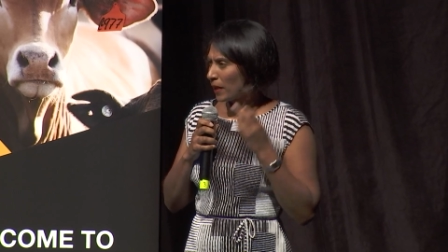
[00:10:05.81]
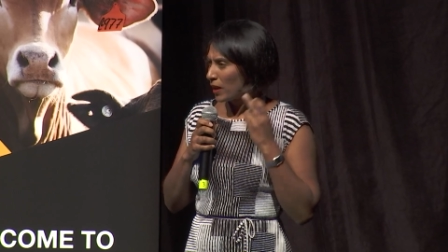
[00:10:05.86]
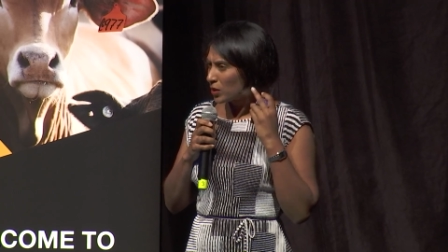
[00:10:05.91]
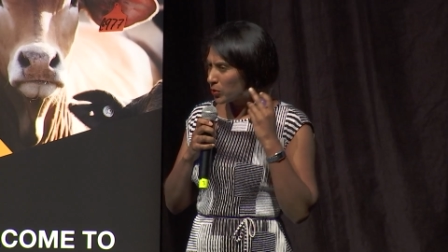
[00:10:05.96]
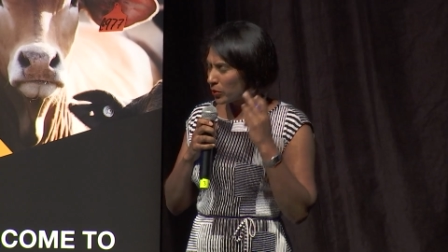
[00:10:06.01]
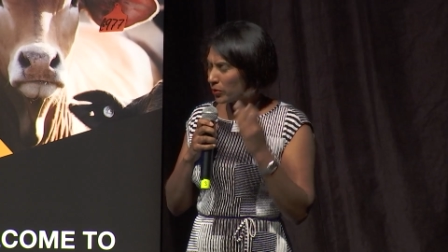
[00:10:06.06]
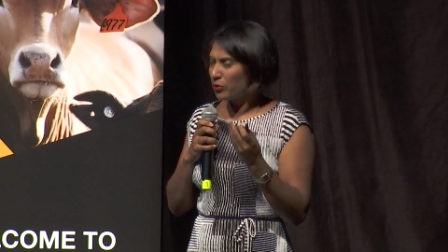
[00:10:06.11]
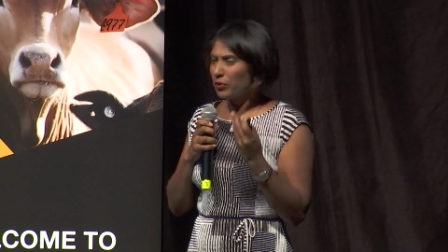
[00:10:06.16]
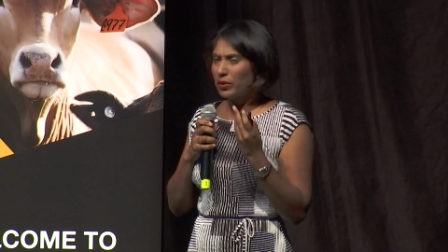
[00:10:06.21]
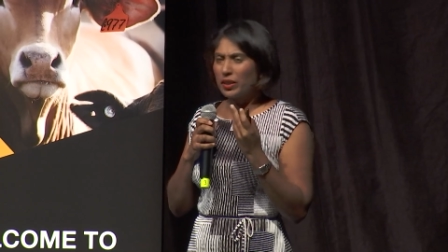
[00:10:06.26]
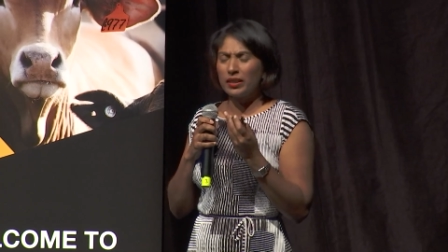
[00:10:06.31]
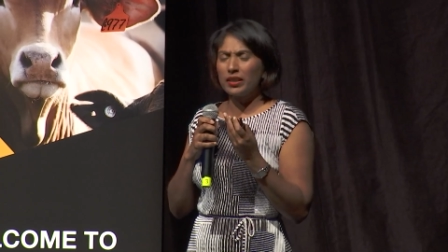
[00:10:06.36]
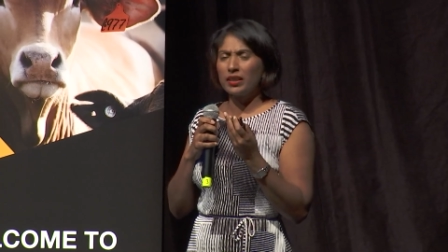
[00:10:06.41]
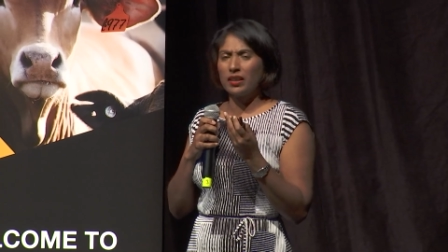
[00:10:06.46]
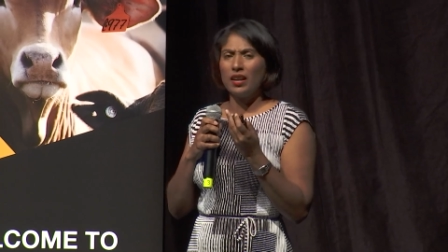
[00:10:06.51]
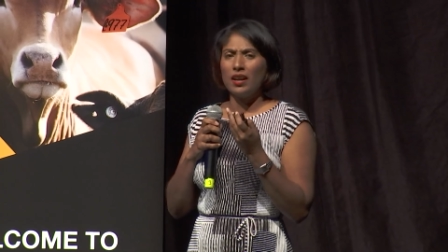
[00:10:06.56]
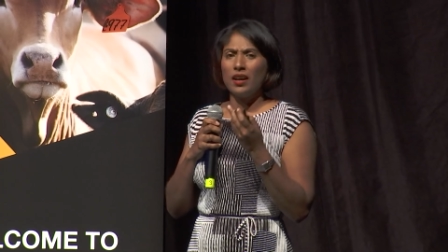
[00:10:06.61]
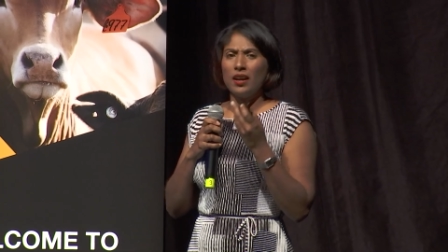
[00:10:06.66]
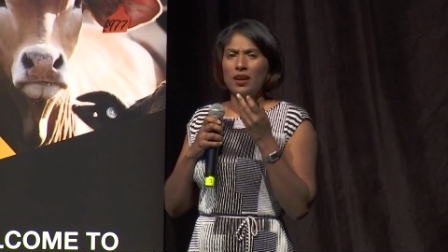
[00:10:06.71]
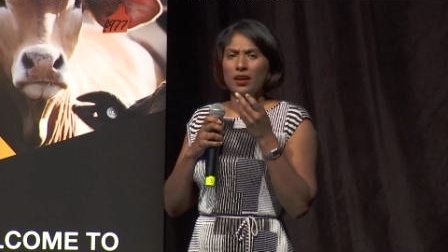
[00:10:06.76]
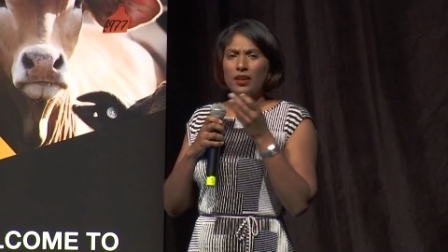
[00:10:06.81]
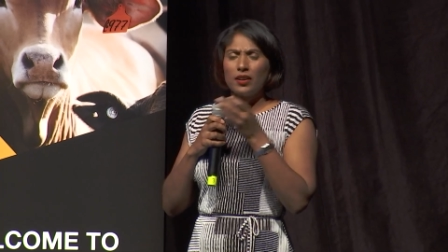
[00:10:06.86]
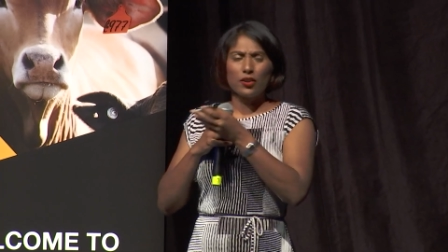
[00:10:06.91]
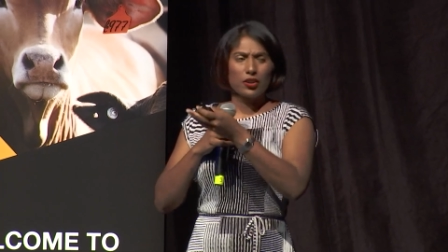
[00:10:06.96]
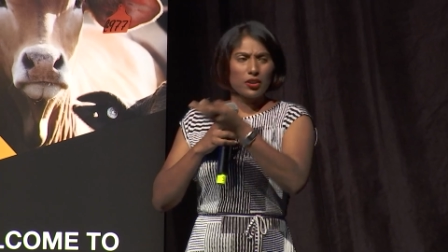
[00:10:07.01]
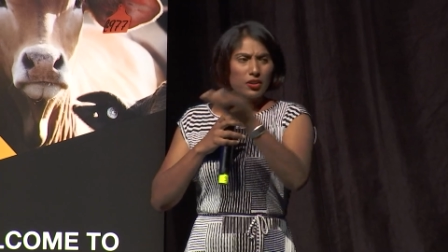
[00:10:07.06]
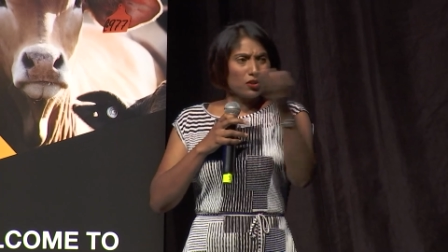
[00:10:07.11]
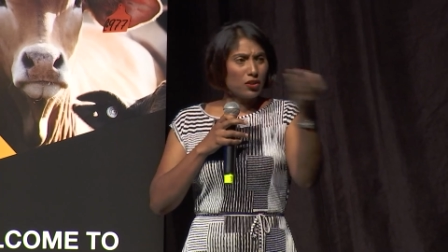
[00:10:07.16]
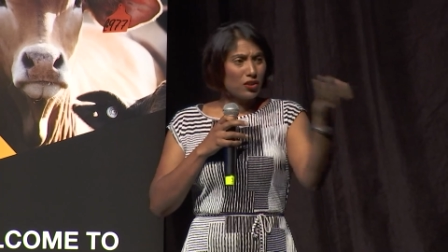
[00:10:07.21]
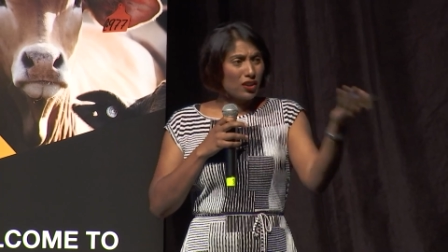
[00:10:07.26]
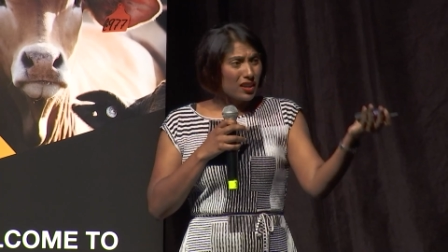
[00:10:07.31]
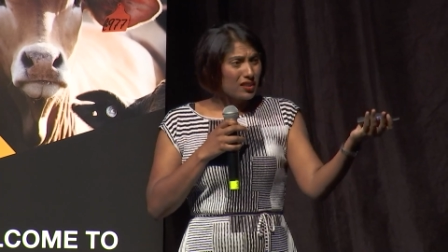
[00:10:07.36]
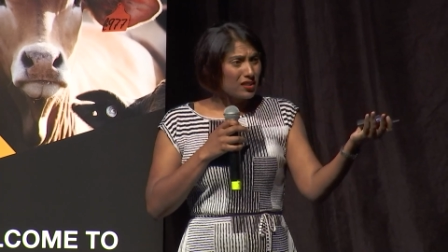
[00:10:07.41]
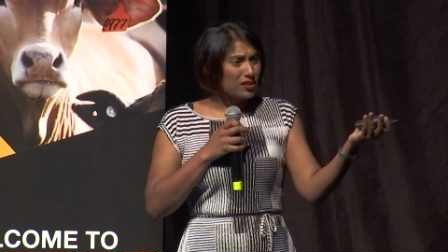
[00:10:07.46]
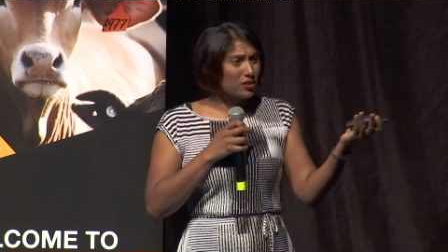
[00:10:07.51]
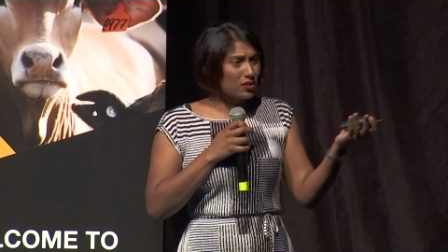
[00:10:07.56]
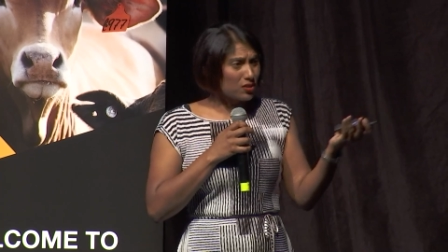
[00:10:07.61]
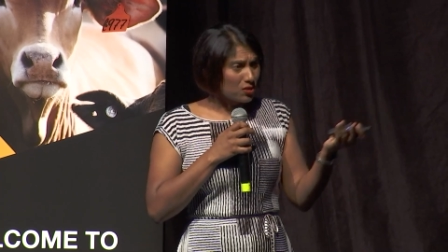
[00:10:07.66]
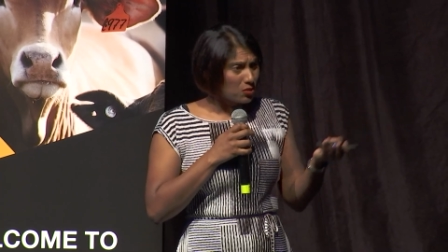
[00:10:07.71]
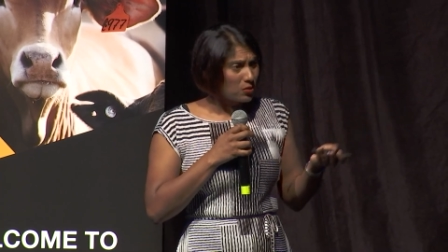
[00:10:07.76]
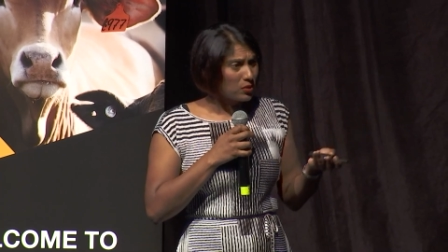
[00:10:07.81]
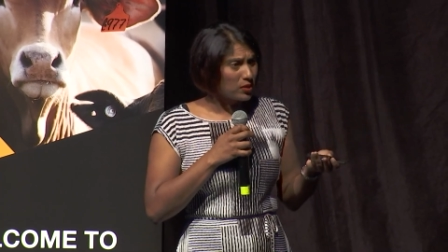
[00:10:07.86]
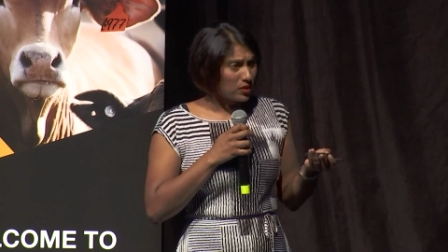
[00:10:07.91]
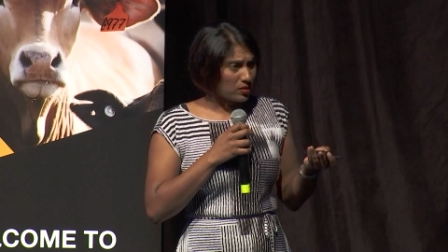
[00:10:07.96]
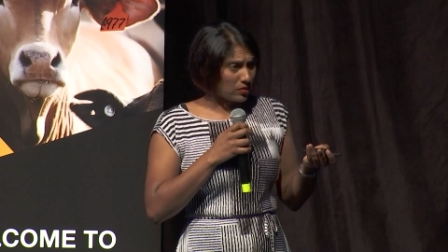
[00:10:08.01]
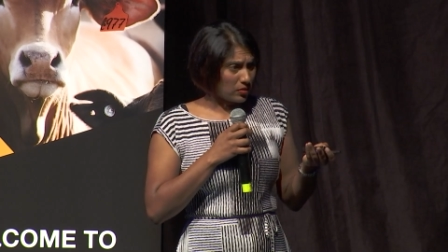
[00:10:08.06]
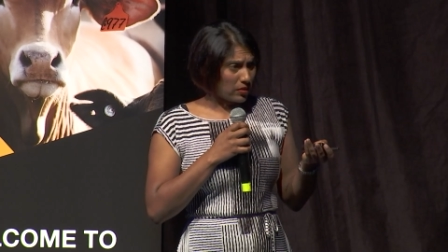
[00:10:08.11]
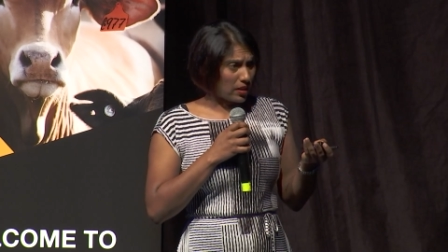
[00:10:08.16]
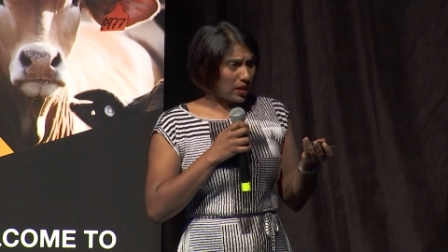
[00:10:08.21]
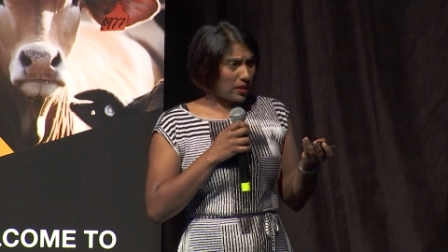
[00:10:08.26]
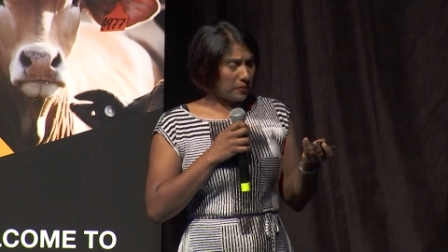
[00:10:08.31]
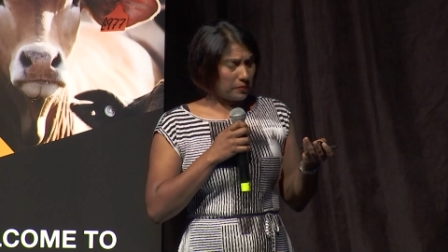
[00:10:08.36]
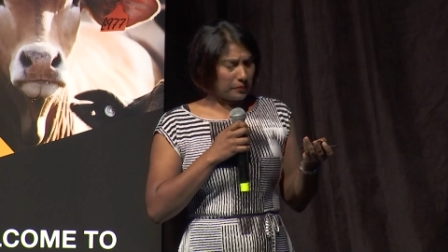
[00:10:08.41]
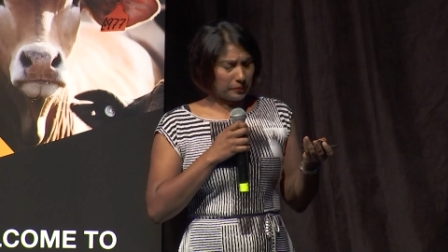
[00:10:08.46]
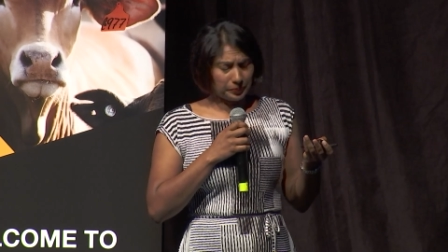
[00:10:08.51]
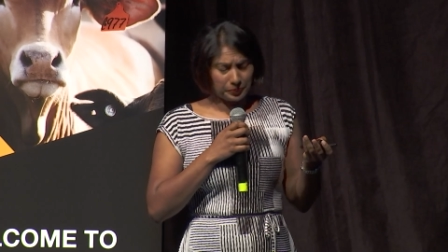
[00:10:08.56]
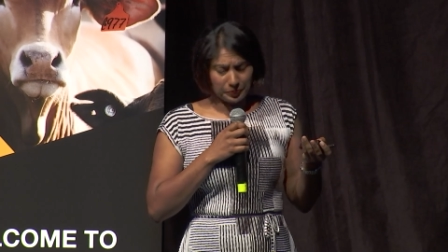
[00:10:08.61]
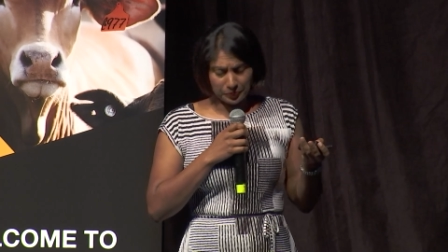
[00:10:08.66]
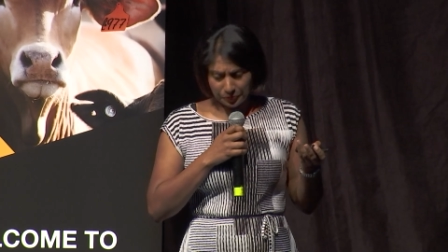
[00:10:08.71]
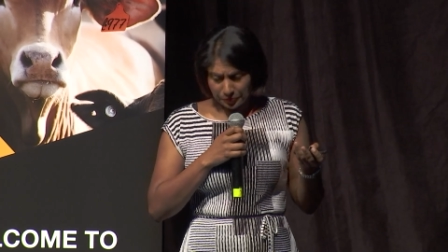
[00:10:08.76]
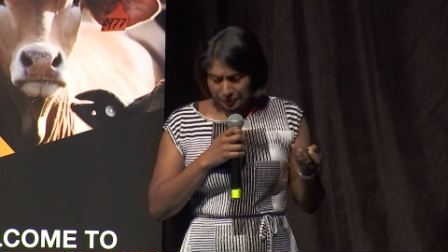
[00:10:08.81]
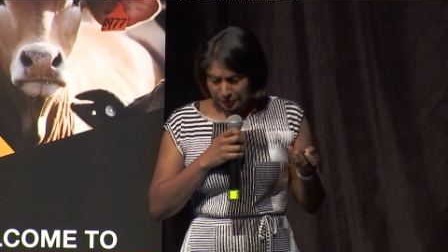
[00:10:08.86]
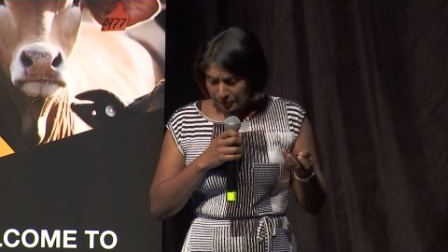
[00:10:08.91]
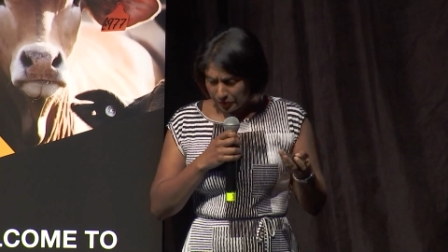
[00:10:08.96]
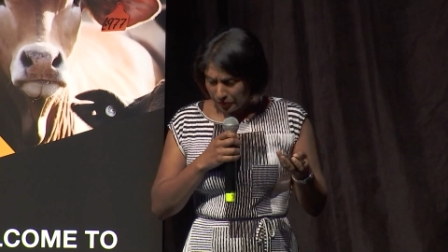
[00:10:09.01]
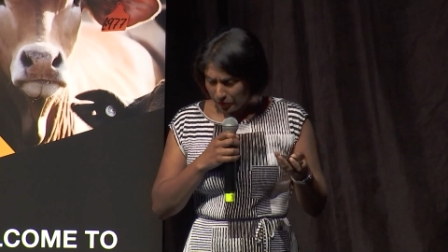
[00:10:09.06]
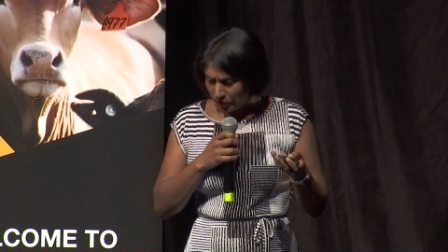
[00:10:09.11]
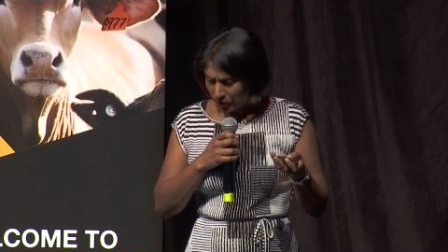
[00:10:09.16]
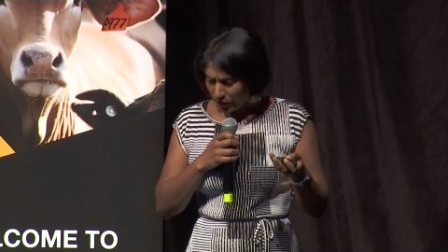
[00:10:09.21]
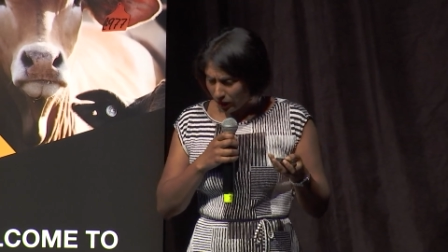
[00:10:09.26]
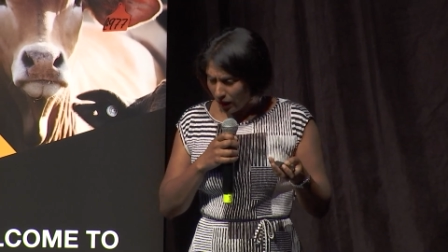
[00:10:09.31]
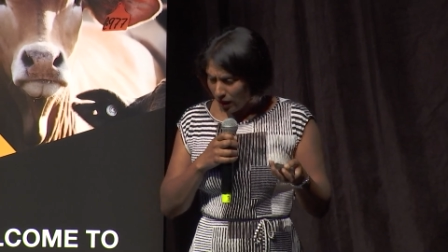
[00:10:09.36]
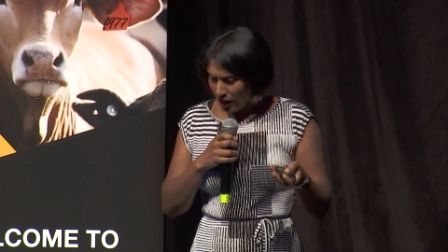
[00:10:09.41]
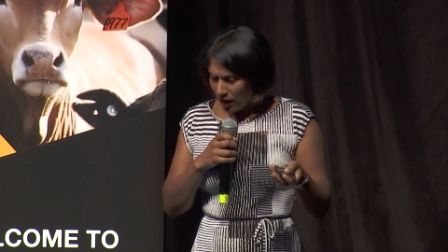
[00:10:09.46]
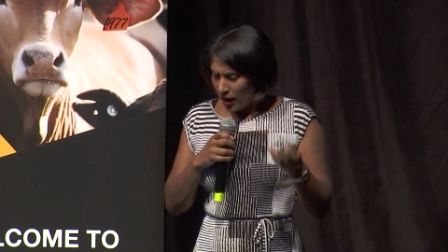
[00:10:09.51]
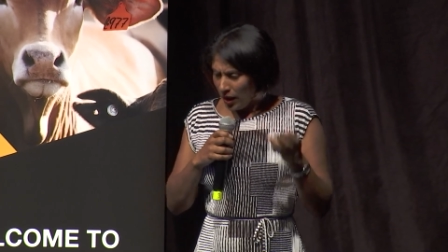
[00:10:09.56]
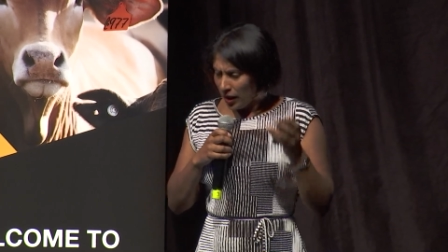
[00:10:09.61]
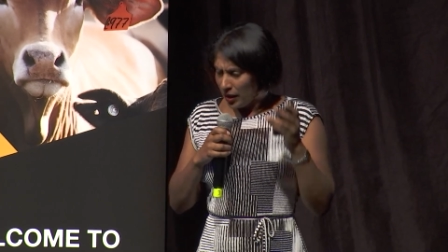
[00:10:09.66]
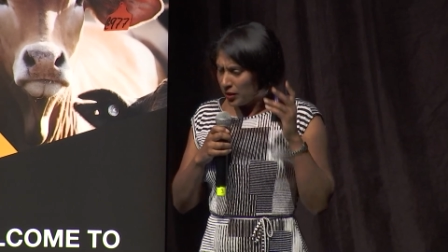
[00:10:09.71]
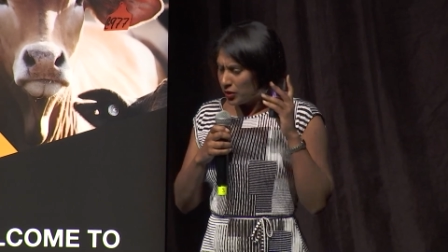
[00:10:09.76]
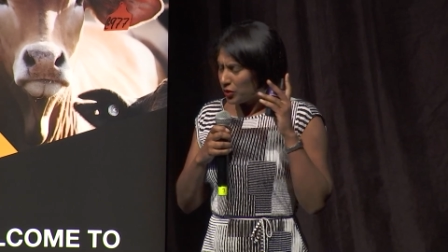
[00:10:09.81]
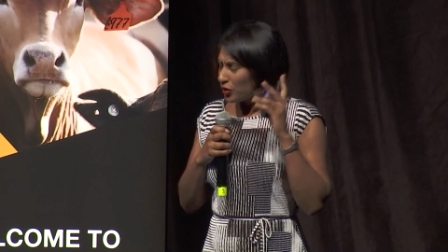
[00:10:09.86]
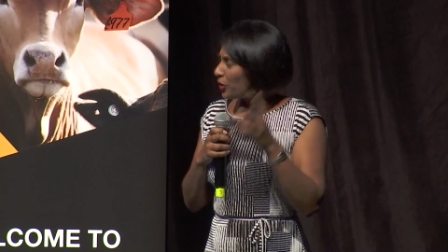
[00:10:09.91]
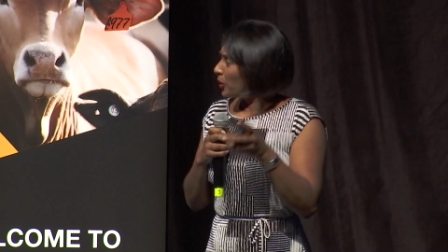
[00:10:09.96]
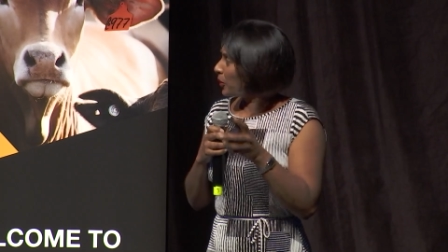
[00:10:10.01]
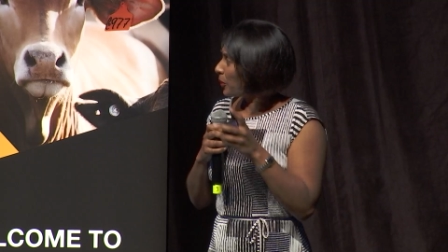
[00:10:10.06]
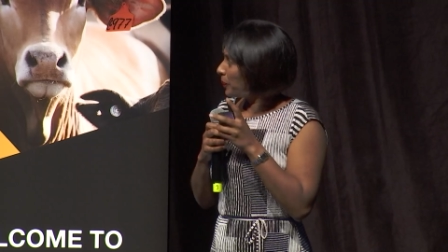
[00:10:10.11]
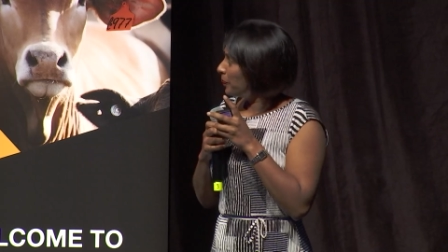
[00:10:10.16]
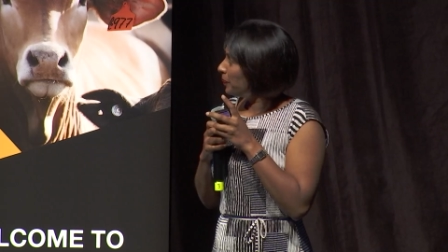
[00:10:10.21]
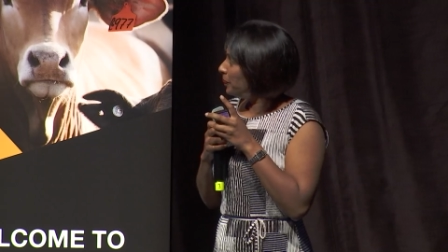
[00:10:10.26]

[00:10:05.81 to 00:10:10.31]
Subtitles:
So we've really, you guys are stewards of that. So,